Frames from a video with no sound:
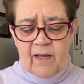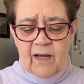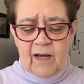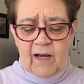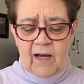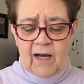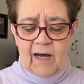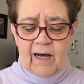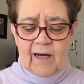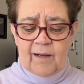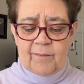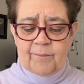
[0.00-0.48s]

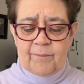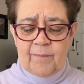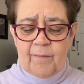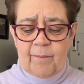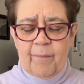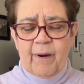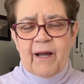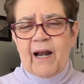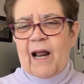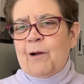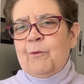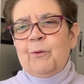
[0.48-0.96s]

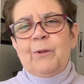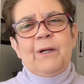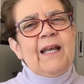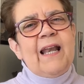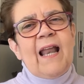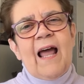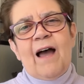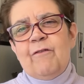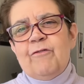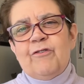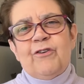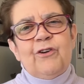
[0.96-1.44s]
But I would
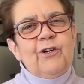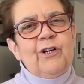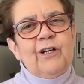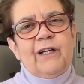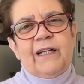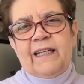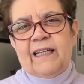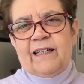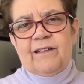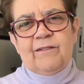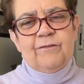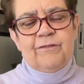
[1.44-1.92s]
never
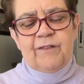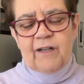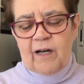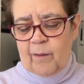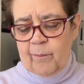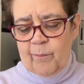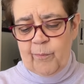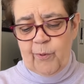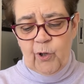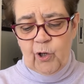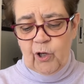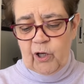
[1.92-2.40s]
give a
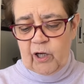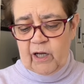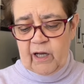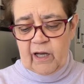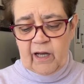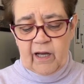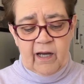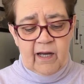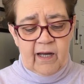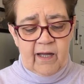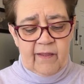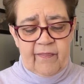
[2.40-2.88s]
book
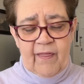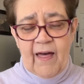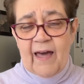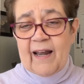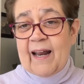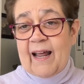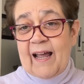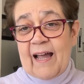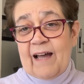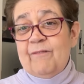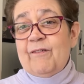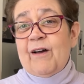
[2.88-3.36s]
that
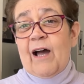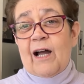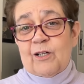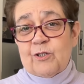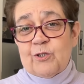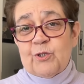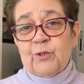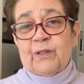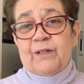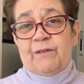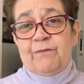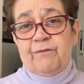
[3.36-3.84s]
I have
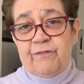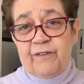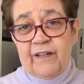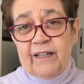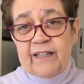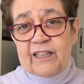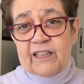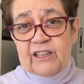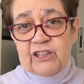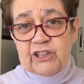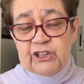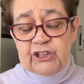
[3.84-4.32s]
actually
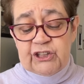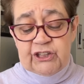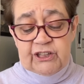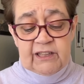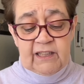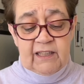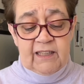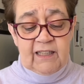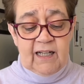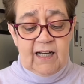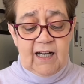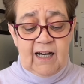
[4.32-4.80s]
finished
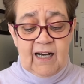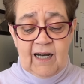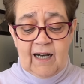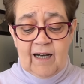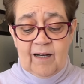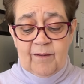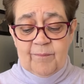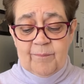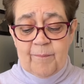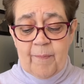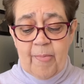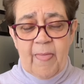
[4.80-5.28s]

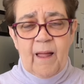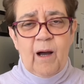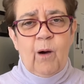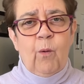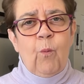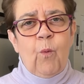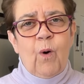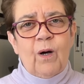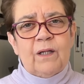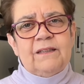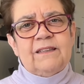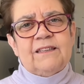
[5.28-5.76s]
a
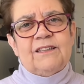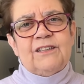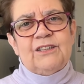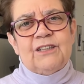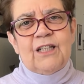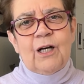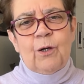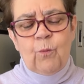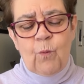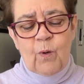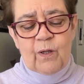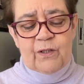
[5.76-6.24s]

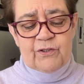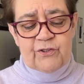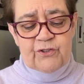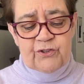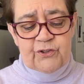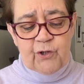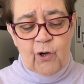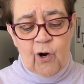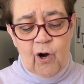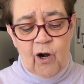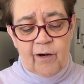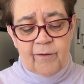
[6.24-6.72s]
one
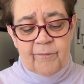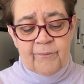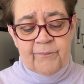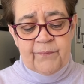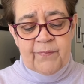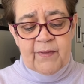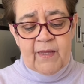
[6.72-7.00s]
star.